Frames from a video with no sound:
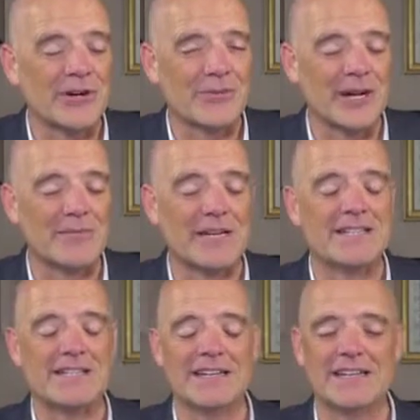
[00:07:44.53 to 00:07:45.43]
it really means
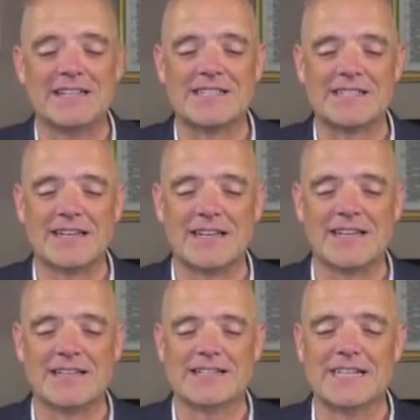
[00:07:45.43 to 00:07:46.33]
it is it
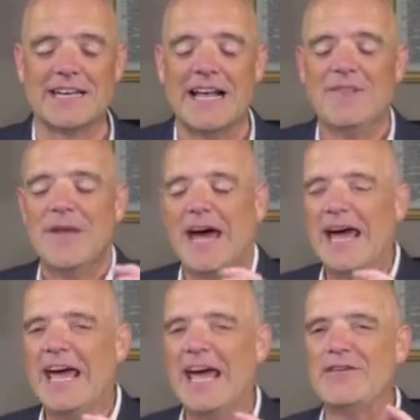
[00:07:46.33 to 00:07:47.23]
is that i
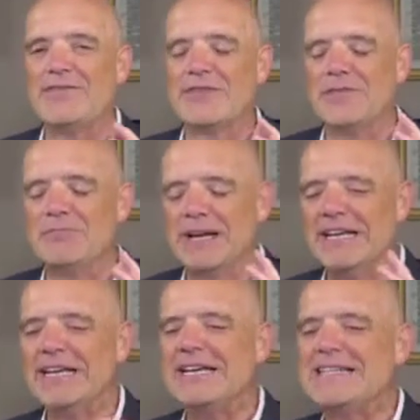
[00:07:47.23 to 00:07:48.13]
have
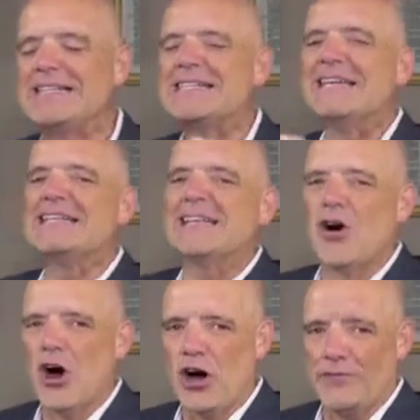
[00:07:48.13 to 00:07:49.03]
completely sent it
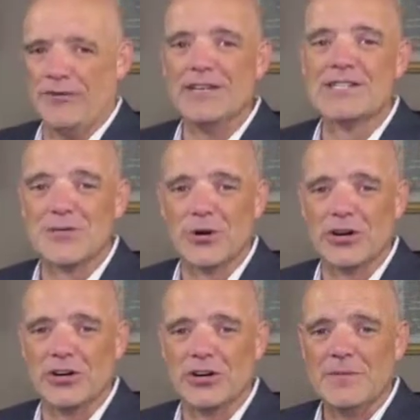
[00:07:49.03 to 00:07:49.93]
off is the
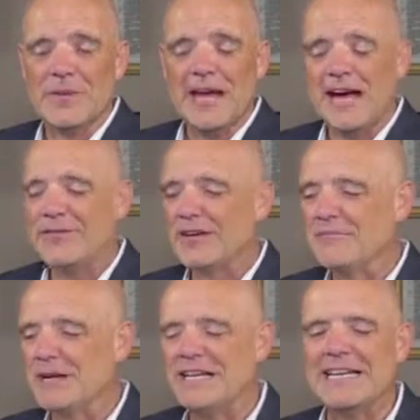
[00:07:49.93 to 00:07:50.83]
word i've
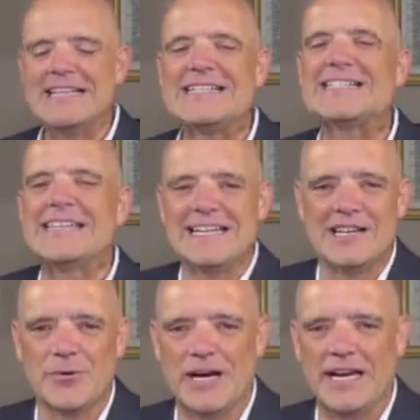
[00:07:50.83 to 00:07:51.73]
completely sent it
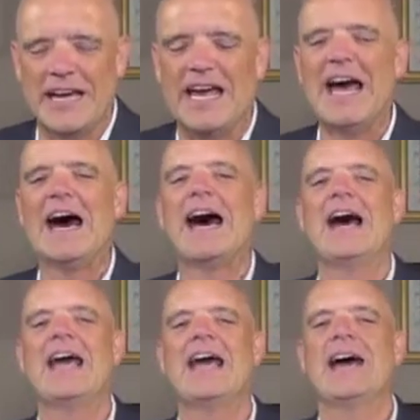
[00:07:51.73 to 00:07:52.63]
away
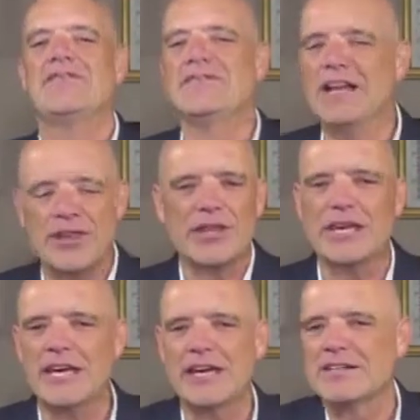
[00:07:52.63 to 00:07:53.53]
i have nothing
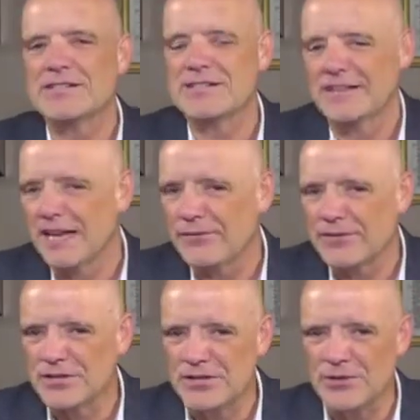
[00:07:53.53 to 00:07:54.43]
yet left
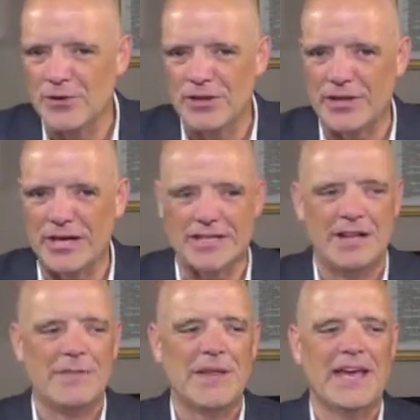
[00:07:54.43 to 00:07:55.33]
to do with it
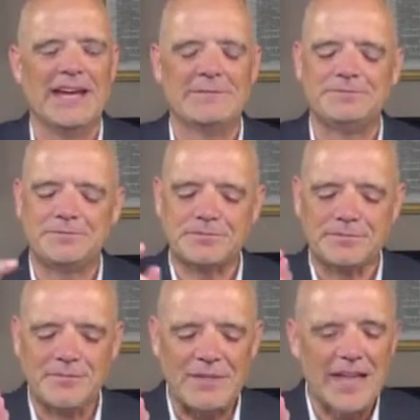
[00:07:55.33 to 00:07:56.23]
and
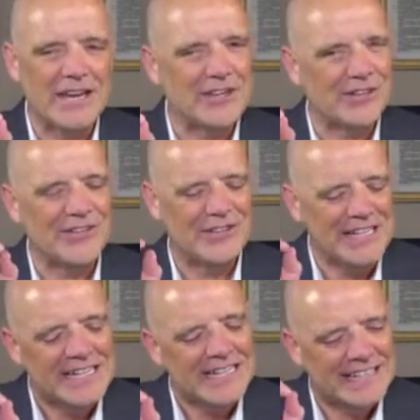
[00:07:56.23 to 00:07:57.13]
and you, you
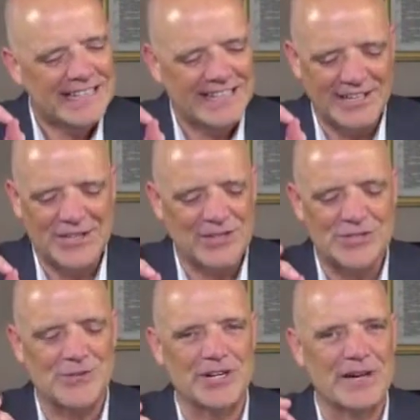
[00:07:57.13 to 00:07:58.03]
need to get this
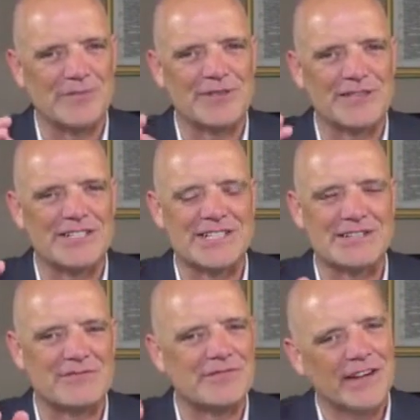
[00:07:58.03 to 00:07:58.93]
word. I'm convinced it's a
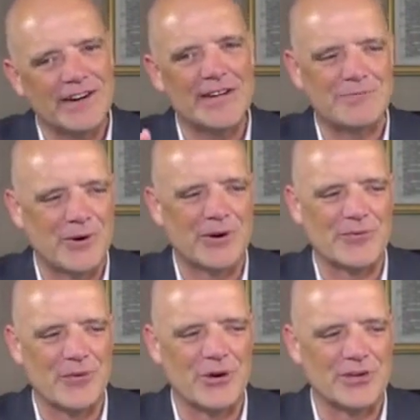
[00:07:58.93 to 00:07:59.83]
very important
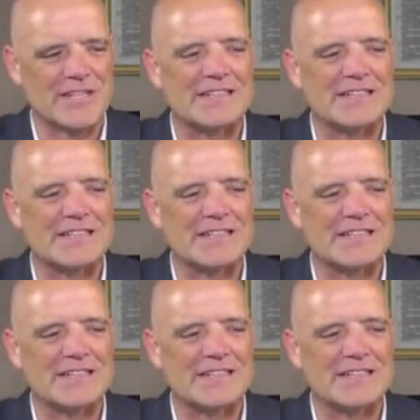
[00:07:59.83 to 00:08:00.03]
word, this